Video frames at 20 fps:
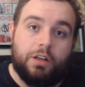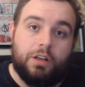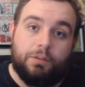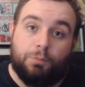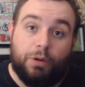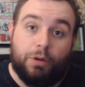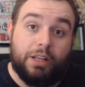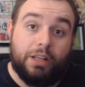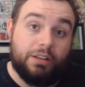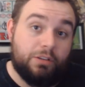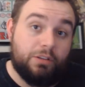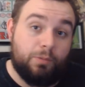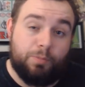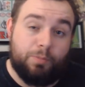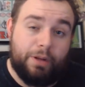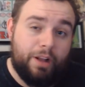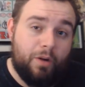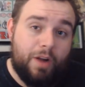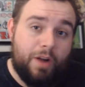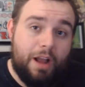Bring a
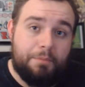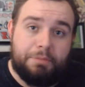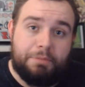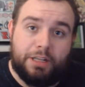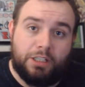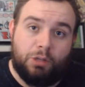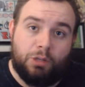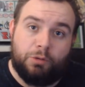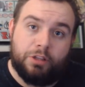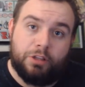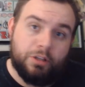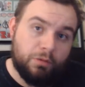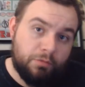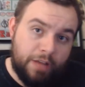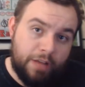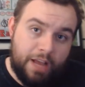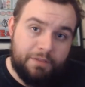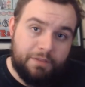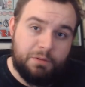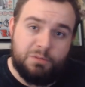bring a crap Piccolo with you.
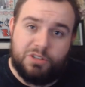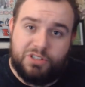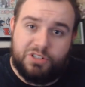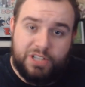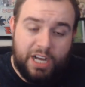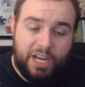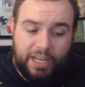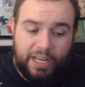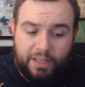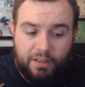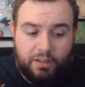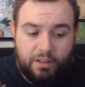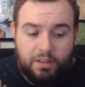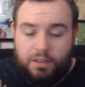Have him just die.